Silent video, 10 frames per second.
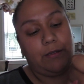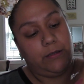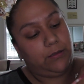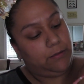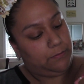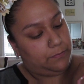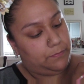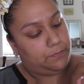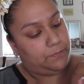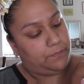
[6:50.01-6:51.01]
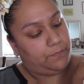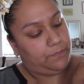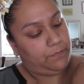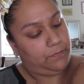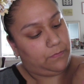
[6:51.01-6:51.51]

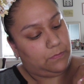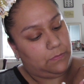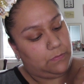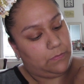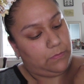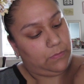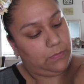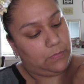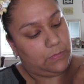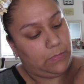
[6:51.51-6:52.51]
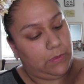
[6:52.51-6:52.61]
Nobody speaks.